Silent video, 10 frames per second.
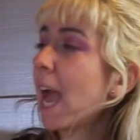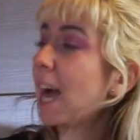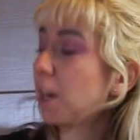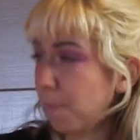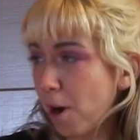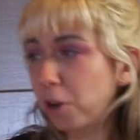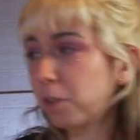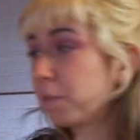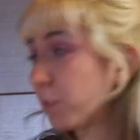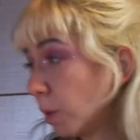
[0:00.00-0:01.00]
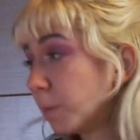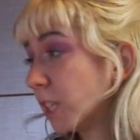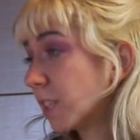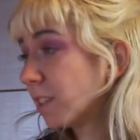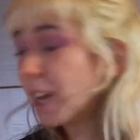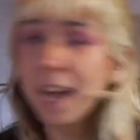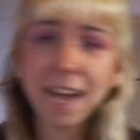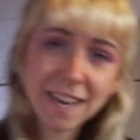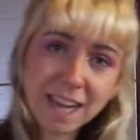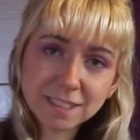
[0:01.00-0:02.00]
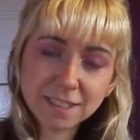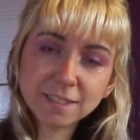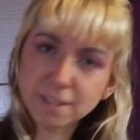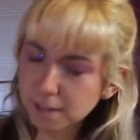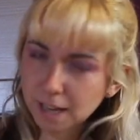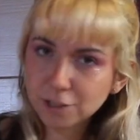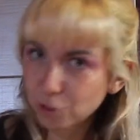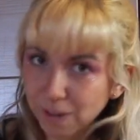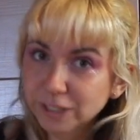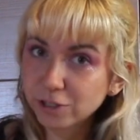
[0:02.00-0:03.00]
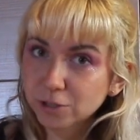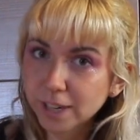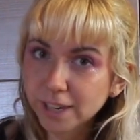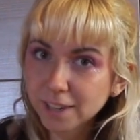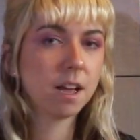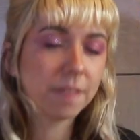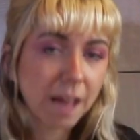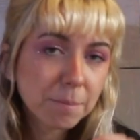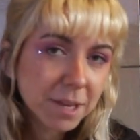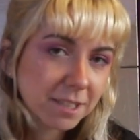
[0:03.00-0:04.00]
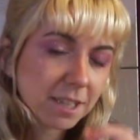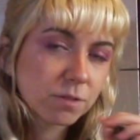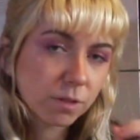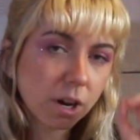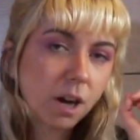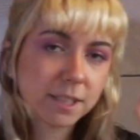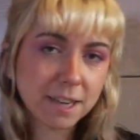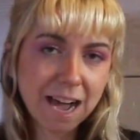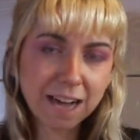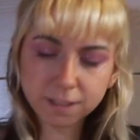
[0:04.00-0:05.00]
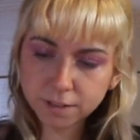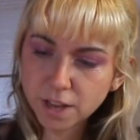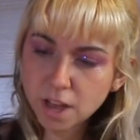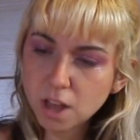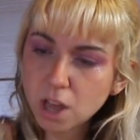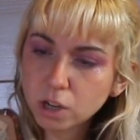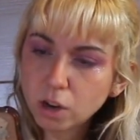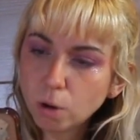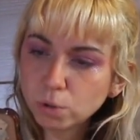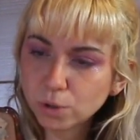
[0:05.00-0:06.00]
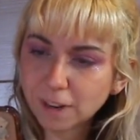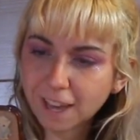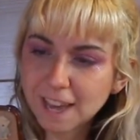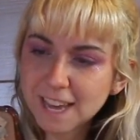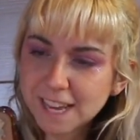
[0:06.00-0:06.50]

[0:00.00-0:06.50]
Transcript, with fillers: an American phenomenon and added it to the National Registry. That means it is regarded as culturally,